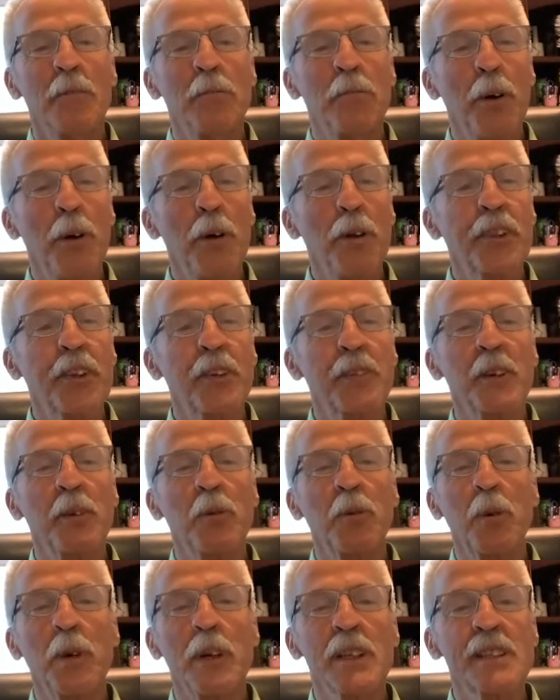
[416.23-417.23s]
both of the
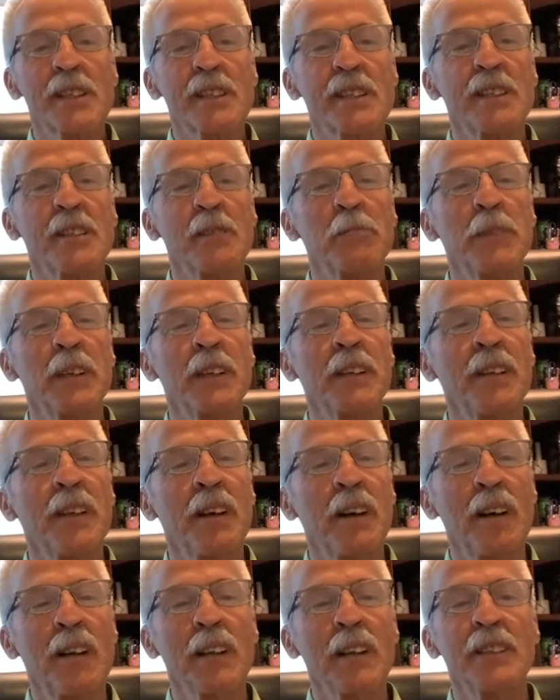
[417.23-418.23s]
wisdom and
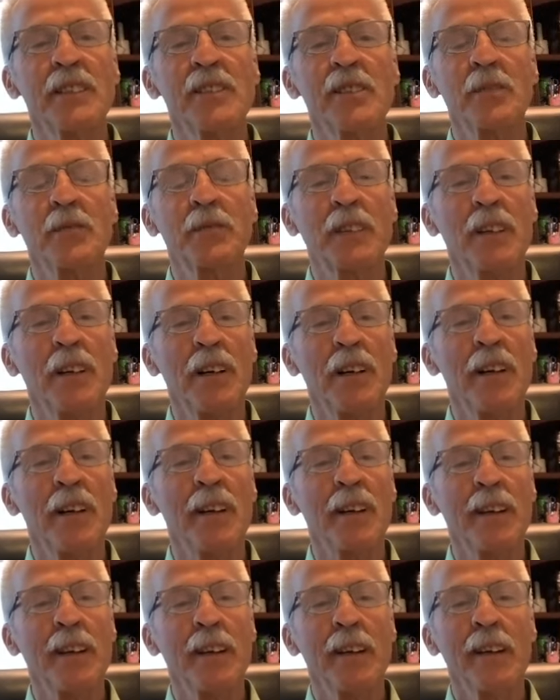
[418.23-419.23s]
knowledge of
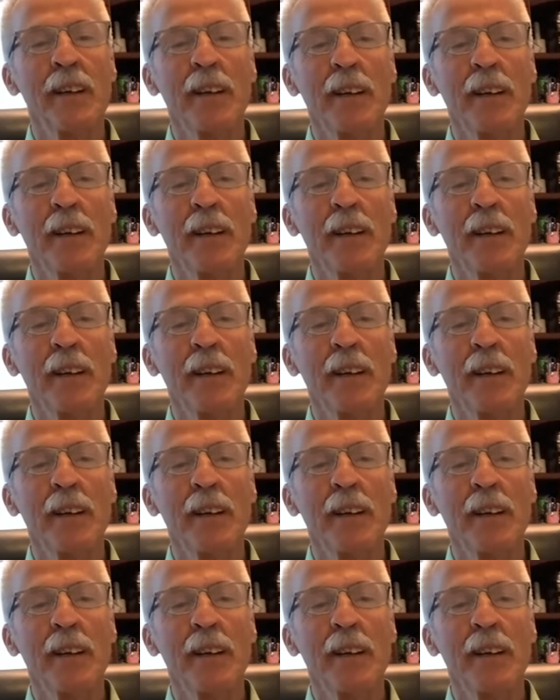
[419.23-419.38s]
God.